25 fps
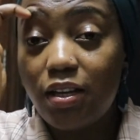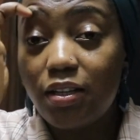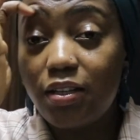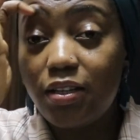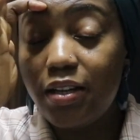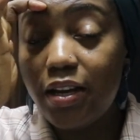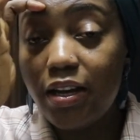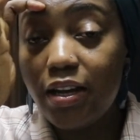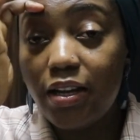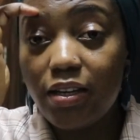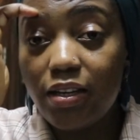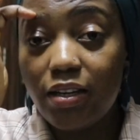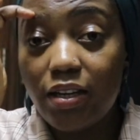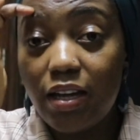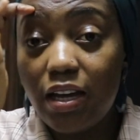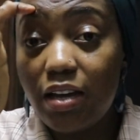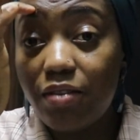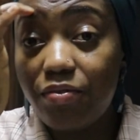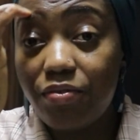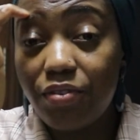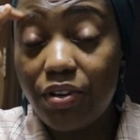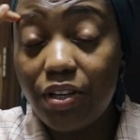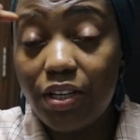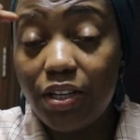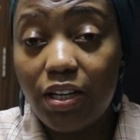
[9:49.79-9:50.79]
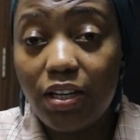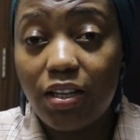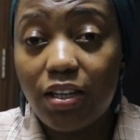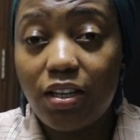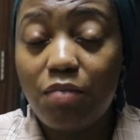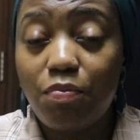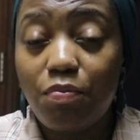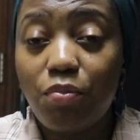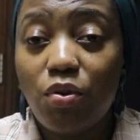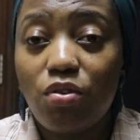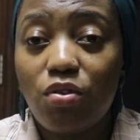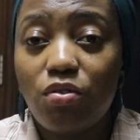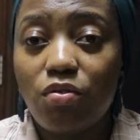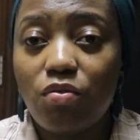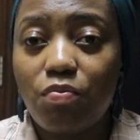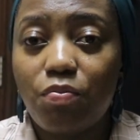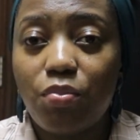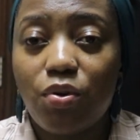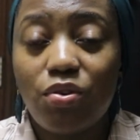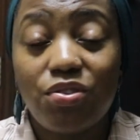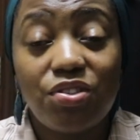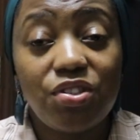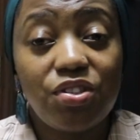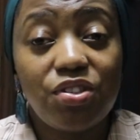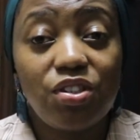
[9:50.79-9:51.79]
Then every day keep on
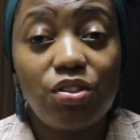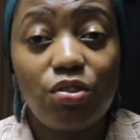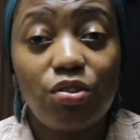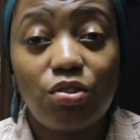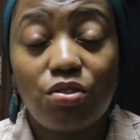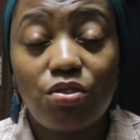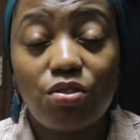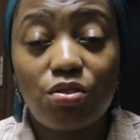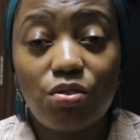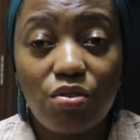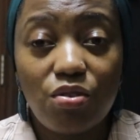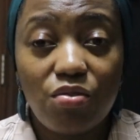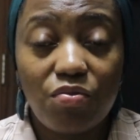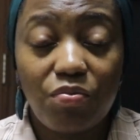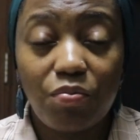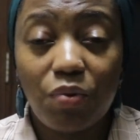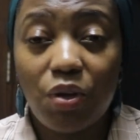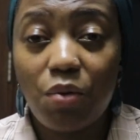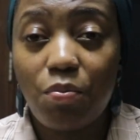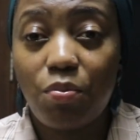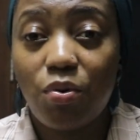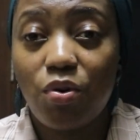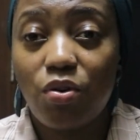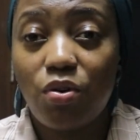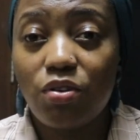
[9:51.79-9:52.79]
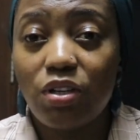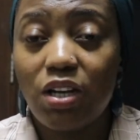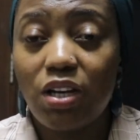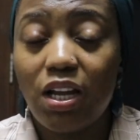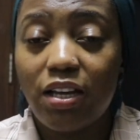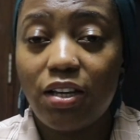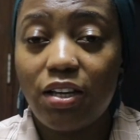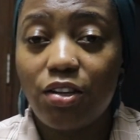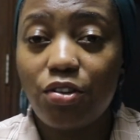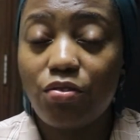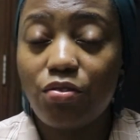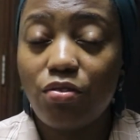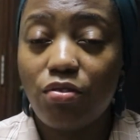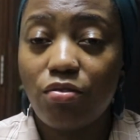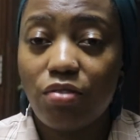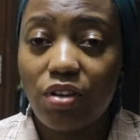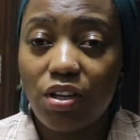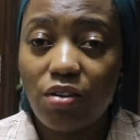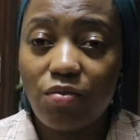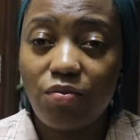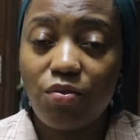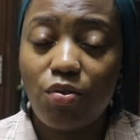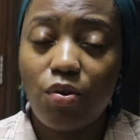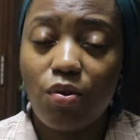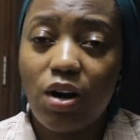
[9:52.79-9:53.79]
posting yourself, keep on, like, you're
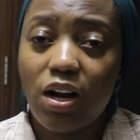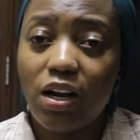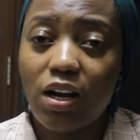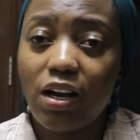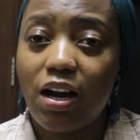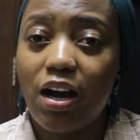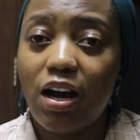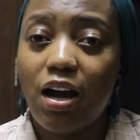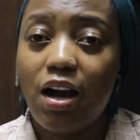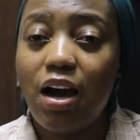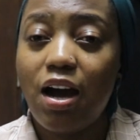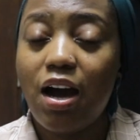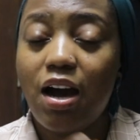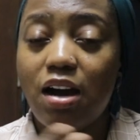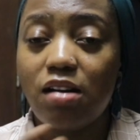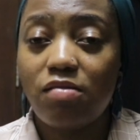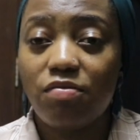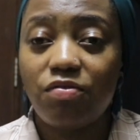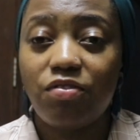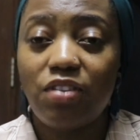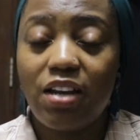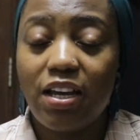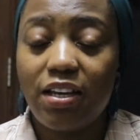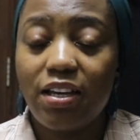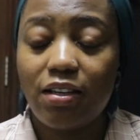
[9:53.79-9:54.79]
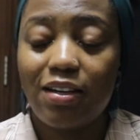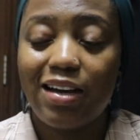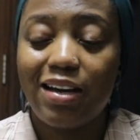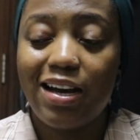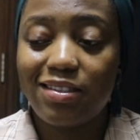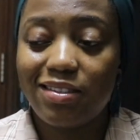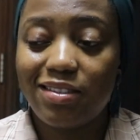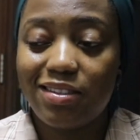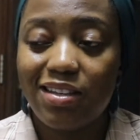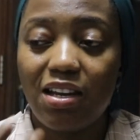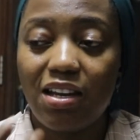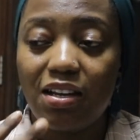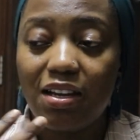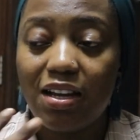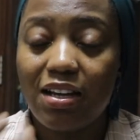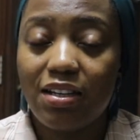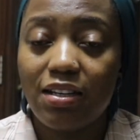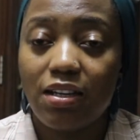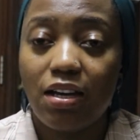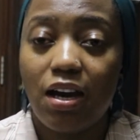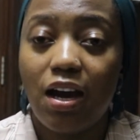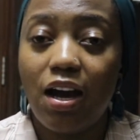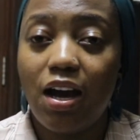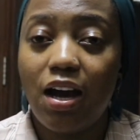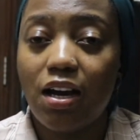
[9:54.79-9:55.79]
looking for work, have like a
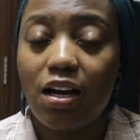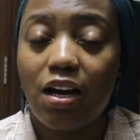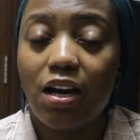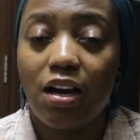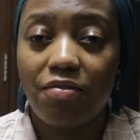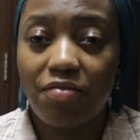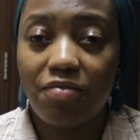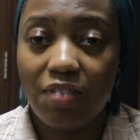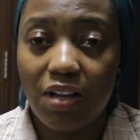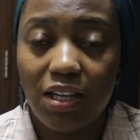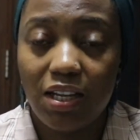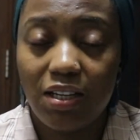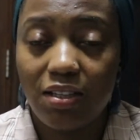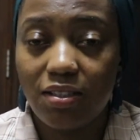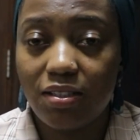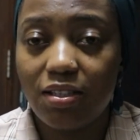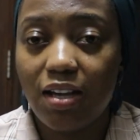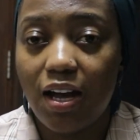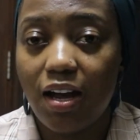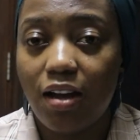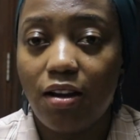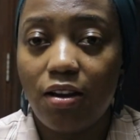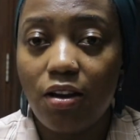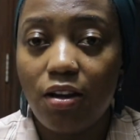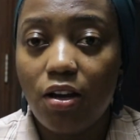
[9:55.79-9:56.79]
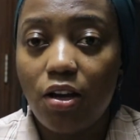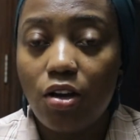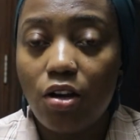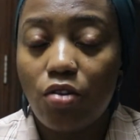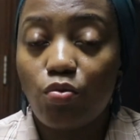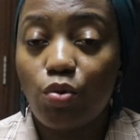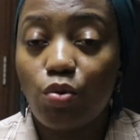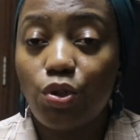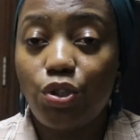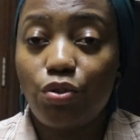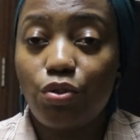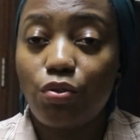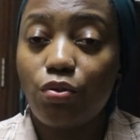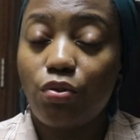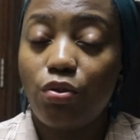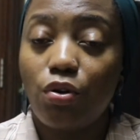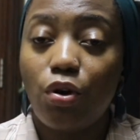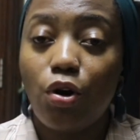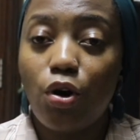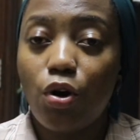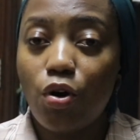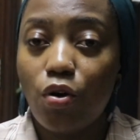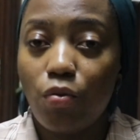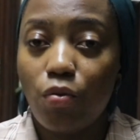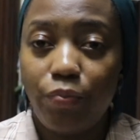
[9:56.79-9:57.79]
standard cover letter which will
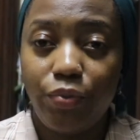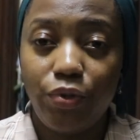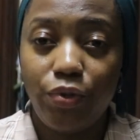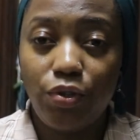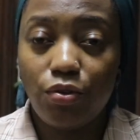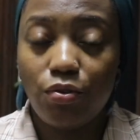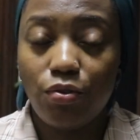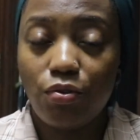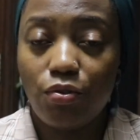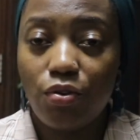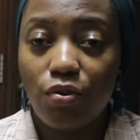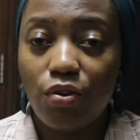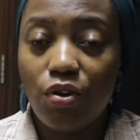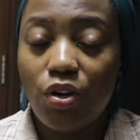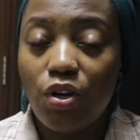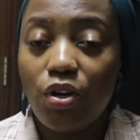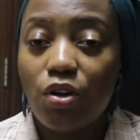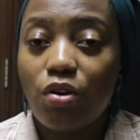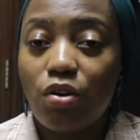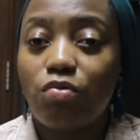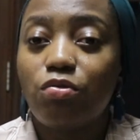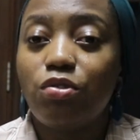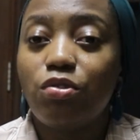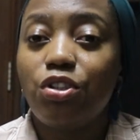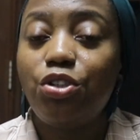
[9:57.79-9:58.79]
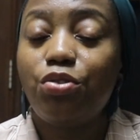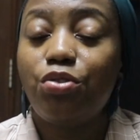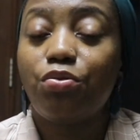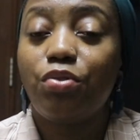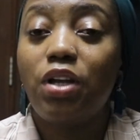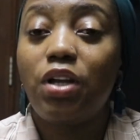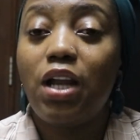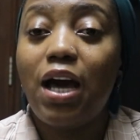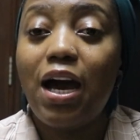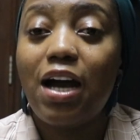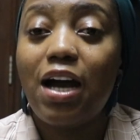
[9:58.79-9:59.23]
help you, which will